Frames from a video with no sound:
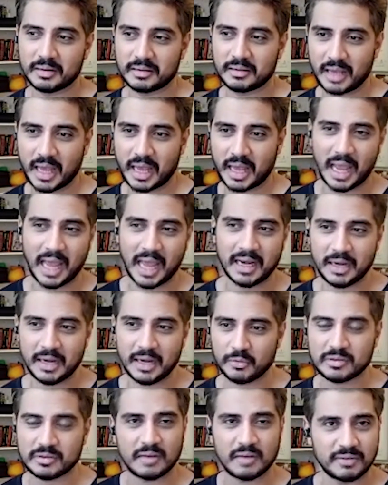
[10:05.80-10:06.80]
and it was
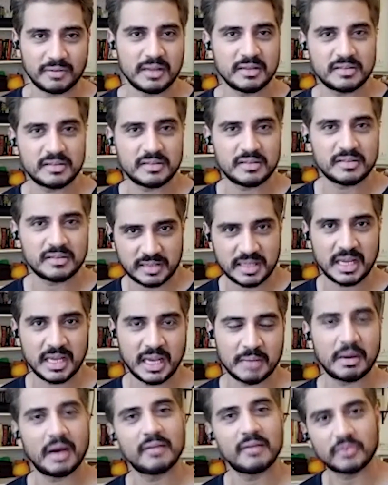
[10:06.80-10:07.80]
lovely seeing him
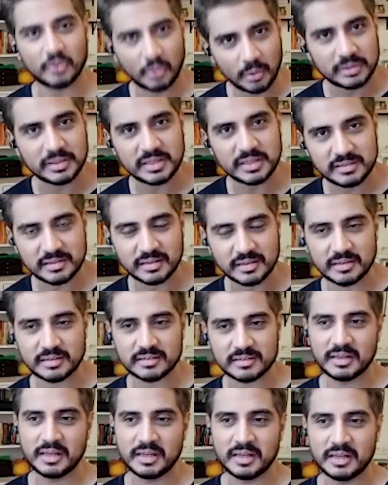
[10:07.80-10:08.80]
after all these years,
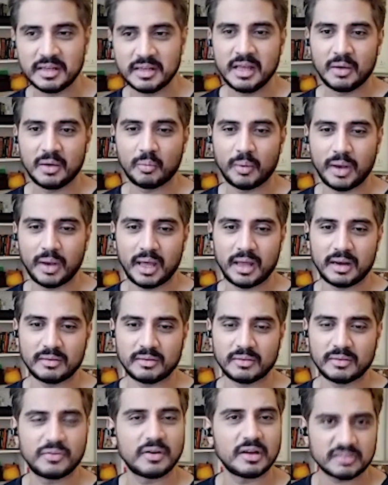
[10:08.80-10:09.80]
where the
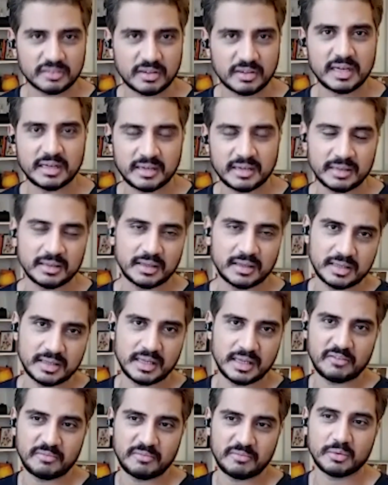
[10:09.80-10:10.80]
first greeting that he
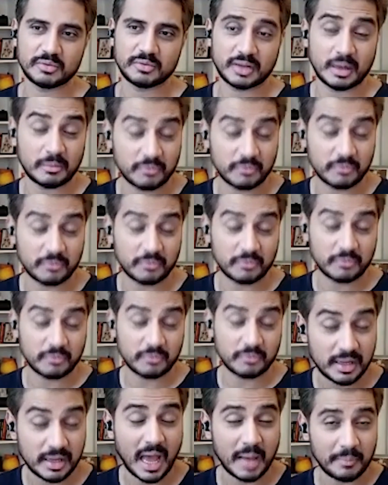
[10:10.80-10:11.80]
gave me was that I'm very
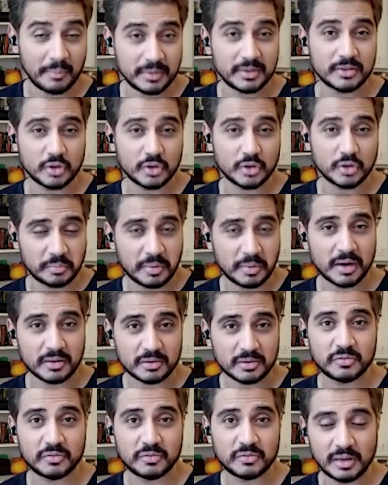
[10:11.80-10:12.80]
happy that you're part of this
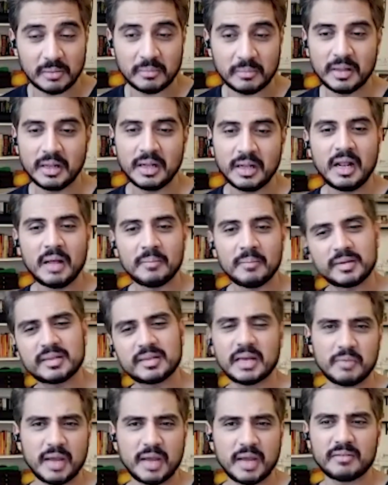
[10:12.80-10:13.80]
film. But then we
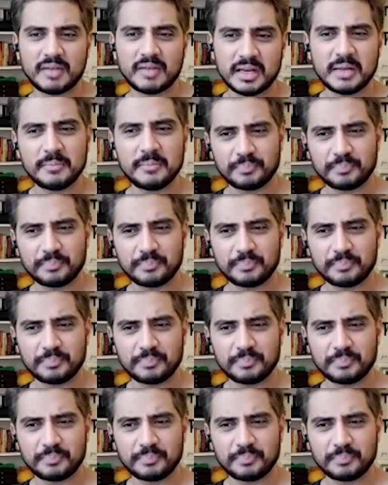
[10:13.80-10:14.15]
had a very